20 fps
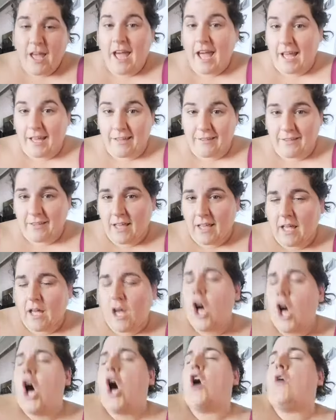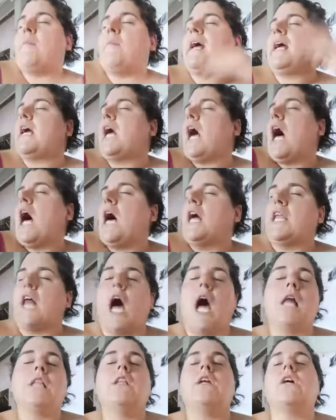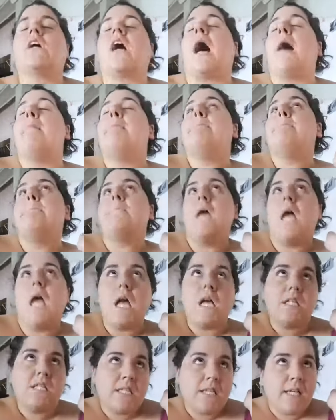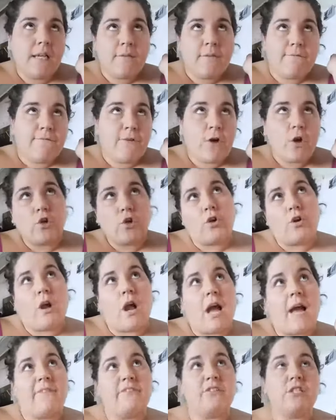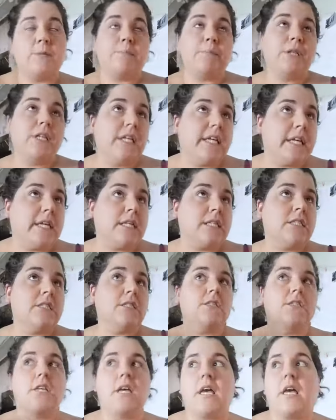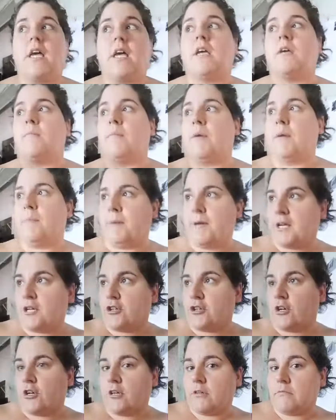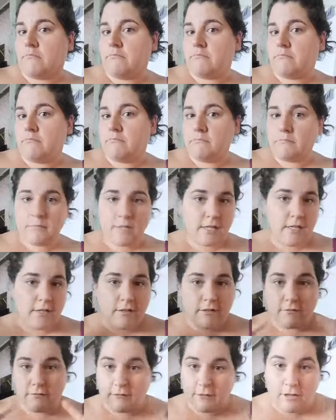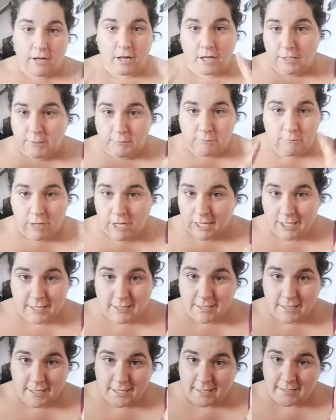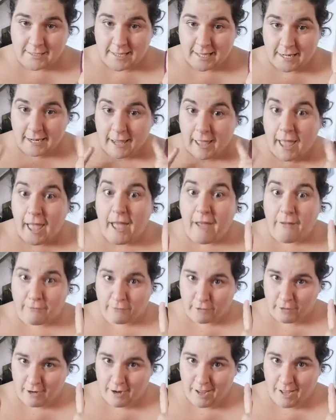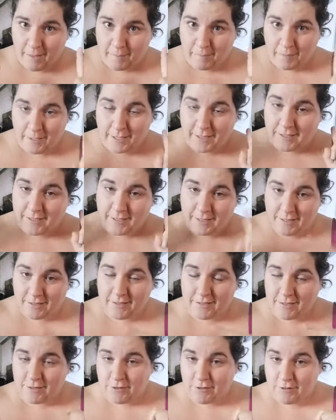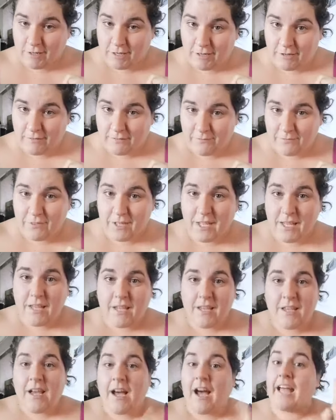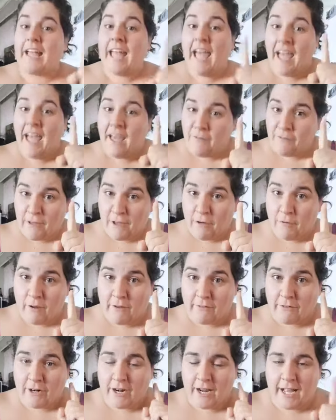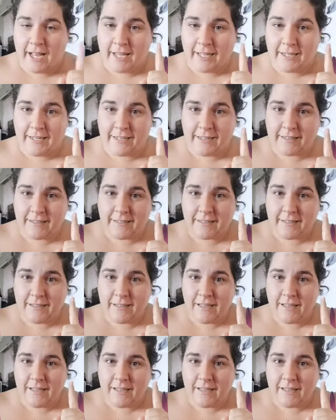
and say, "Oh my God, I look amazing in photographs, please take my picture." Not once has that ever happened in the studio. I have, however, had it